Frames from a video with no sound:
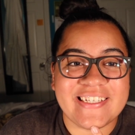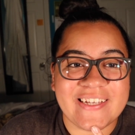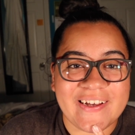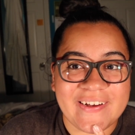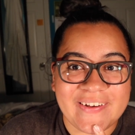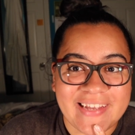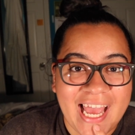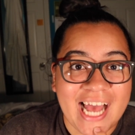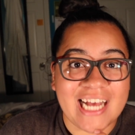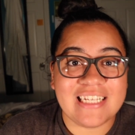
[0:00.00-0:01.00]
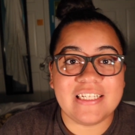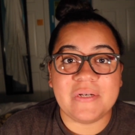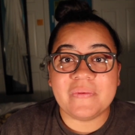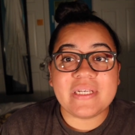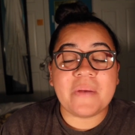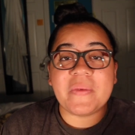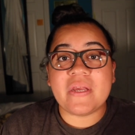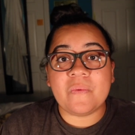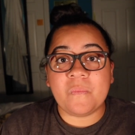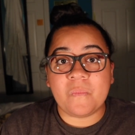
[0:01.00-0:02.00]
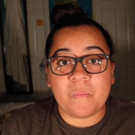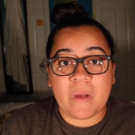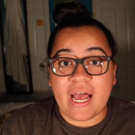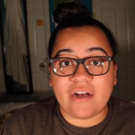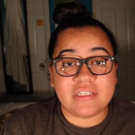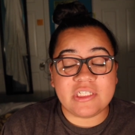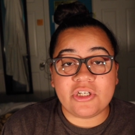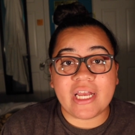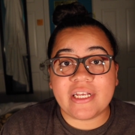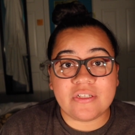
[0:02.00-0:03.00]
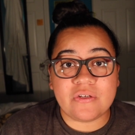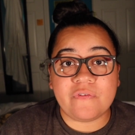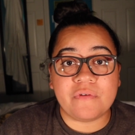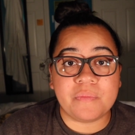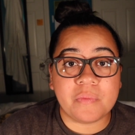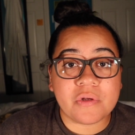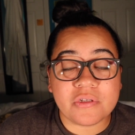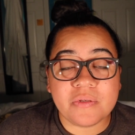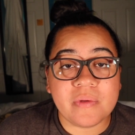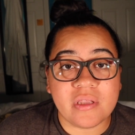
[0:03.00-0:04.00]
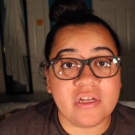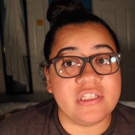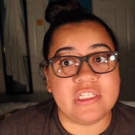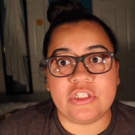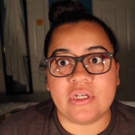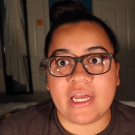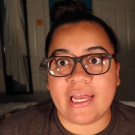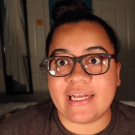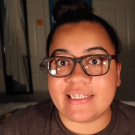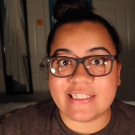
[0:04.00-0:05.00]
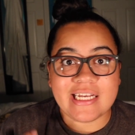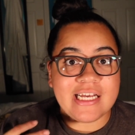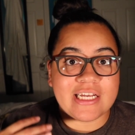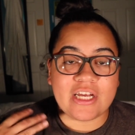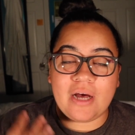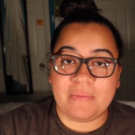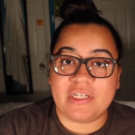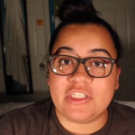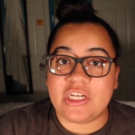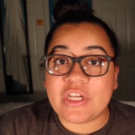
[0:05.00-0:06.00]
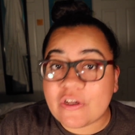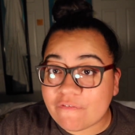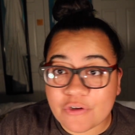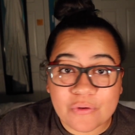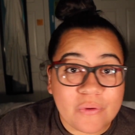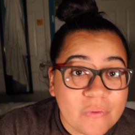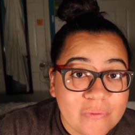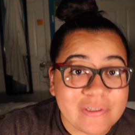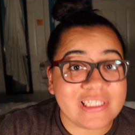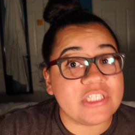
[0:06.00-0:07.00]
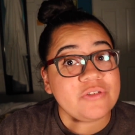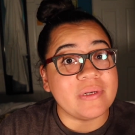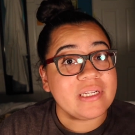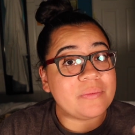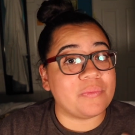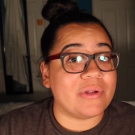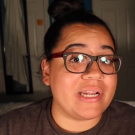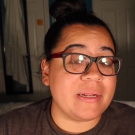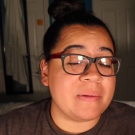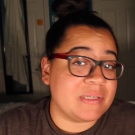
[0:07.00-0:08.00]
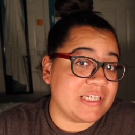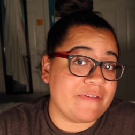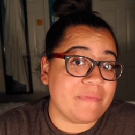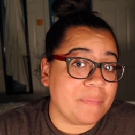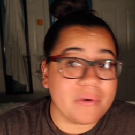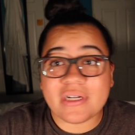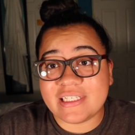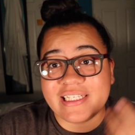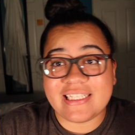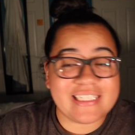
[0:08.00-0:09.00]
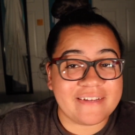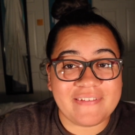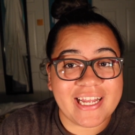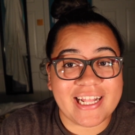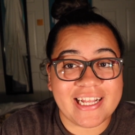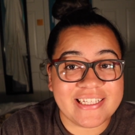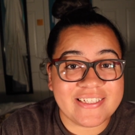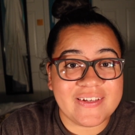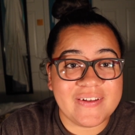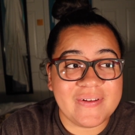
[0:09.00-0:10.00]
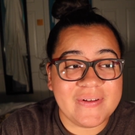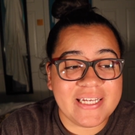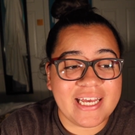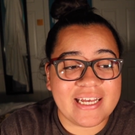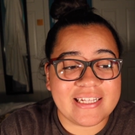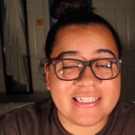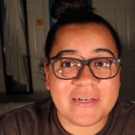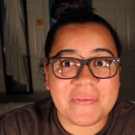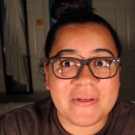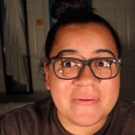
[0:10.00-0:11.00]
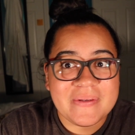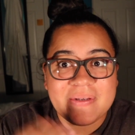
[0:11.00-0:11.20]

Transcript: So yeah, so tell me how did you guys do for booktubeathon? Did you guys accomplish any of your goals? Did you end up reading seven books and stuff like that? So yeah, tell me